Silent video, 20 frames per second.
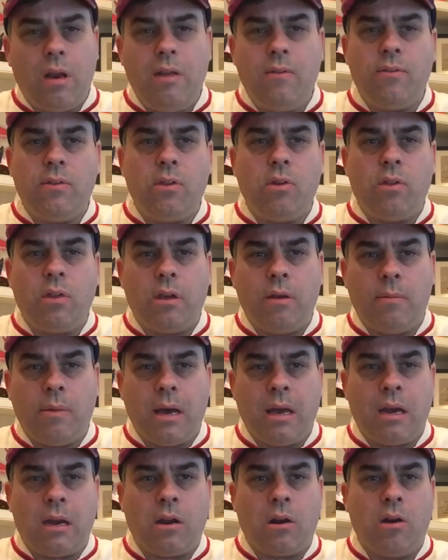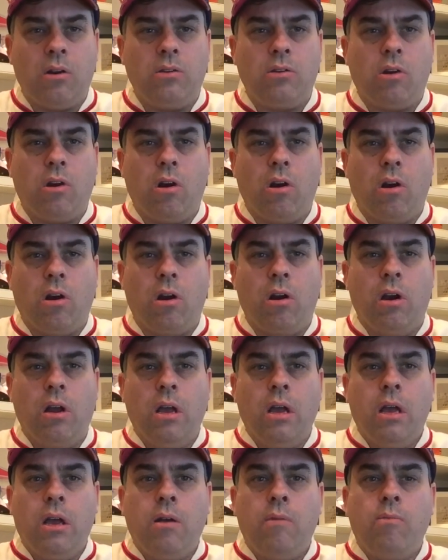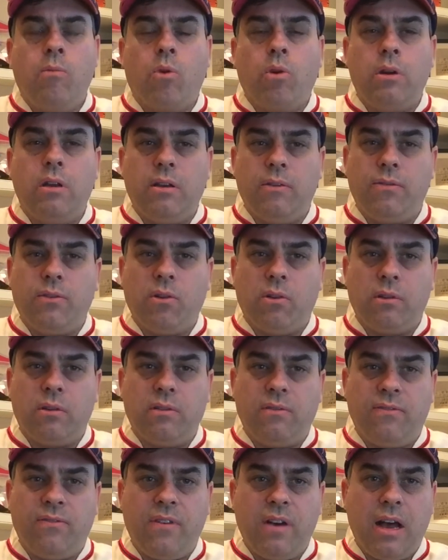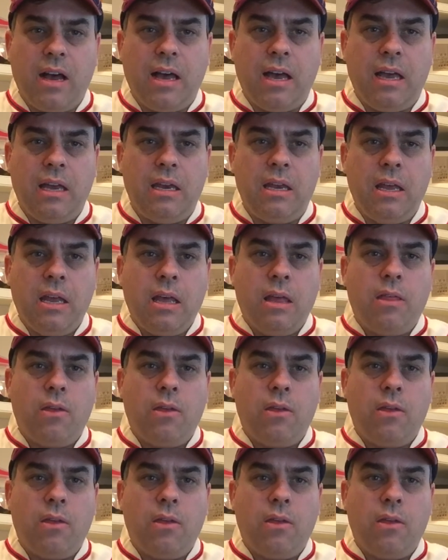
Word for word: even though the Havana cards are more difficult to find,